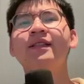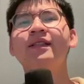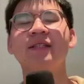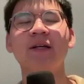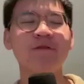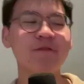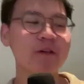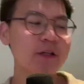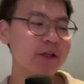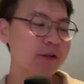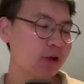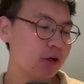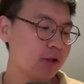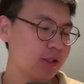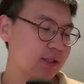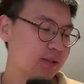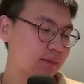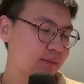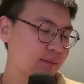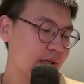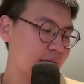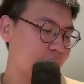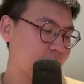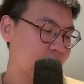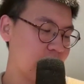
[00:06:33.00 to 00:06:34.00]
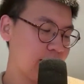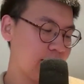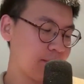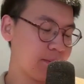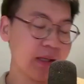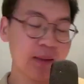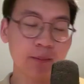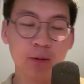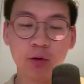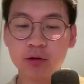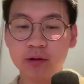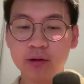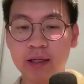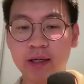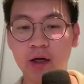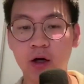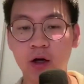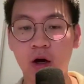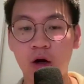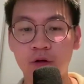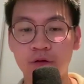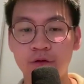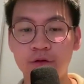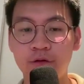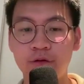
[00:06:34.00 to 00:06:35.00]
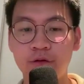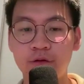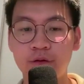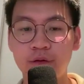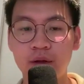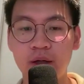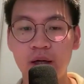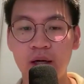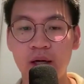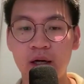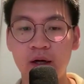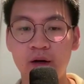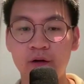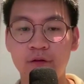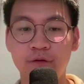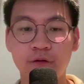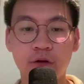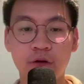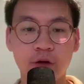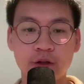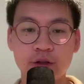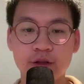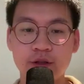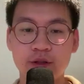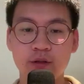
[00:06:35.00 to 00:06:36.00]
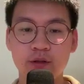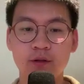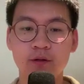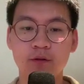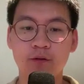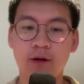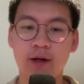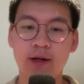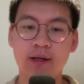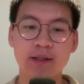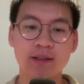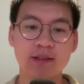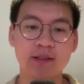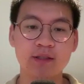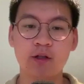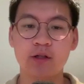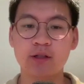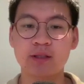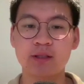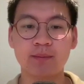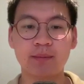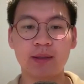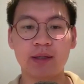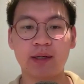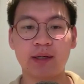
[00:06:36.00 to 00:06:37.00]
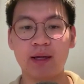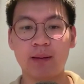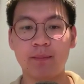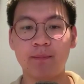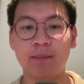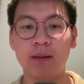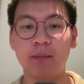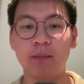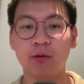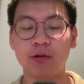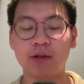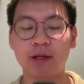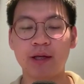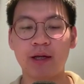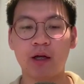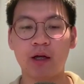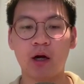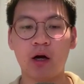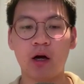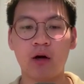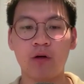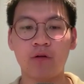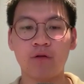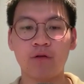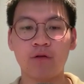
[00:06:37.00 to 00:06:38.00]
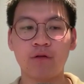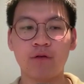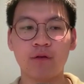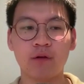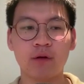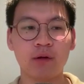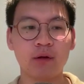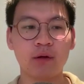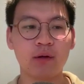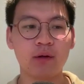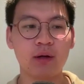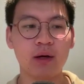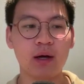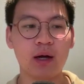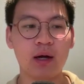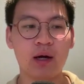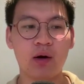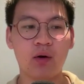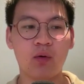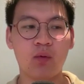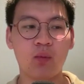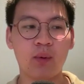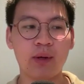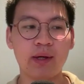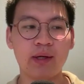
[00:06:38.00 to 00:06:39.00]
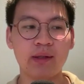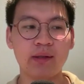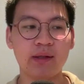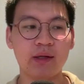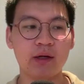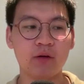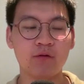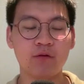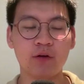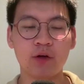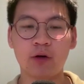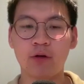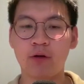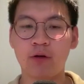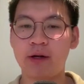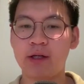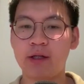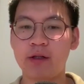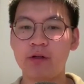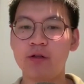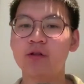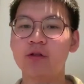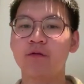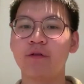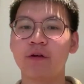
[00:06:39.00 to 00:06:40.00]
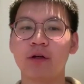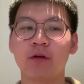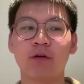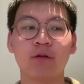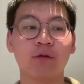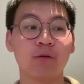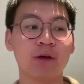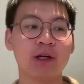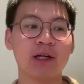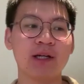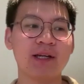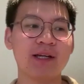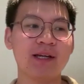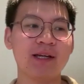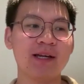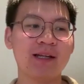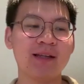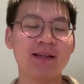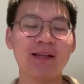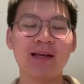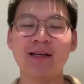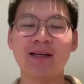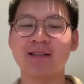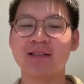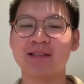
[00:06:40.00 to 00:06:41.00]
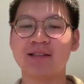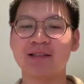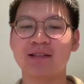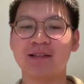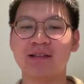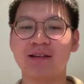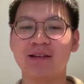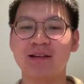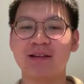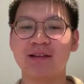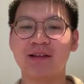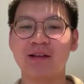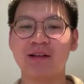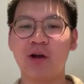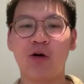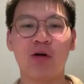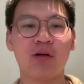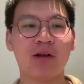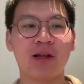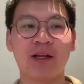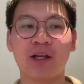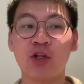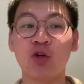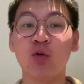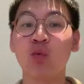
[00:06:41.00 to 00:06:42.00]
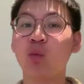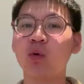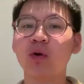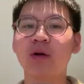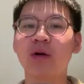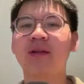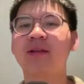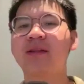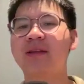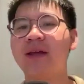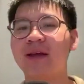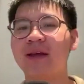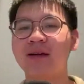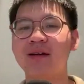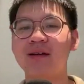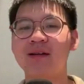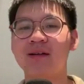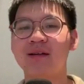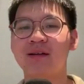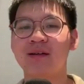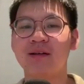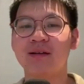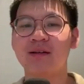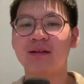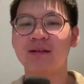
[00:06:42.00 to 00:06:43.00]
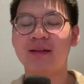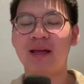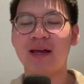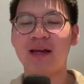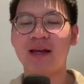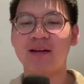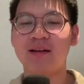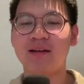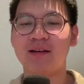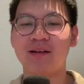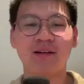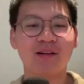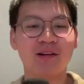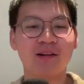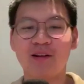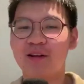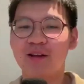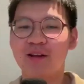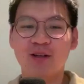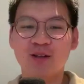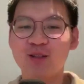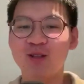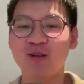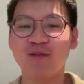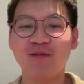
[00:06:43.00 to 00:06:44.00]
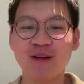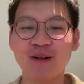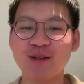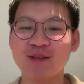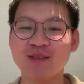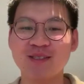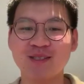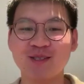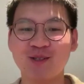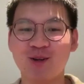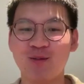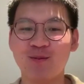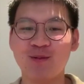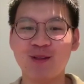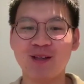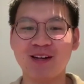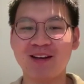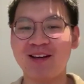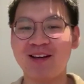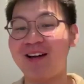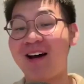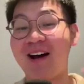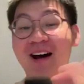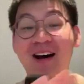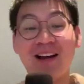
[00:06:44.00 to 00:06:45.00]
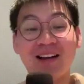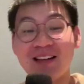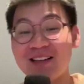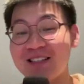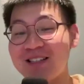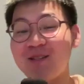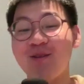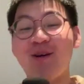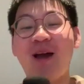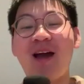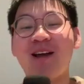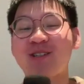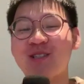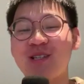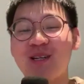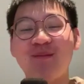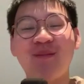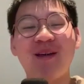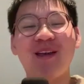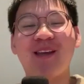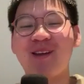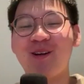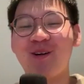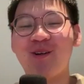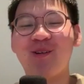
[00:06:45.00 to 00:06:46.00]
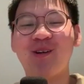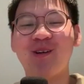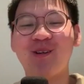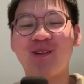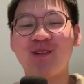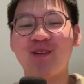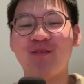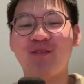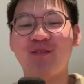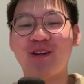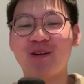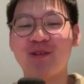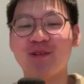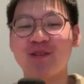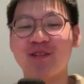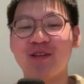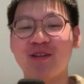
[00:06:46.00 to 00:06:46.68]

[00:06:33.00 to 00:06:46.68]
definitely not something that people think of first, right? It's not something that people think of when they think of a great YouTube video. Really, it takes, like you wouldn't think that YouTube videos are scripted unless you actually make your own YouTube videos.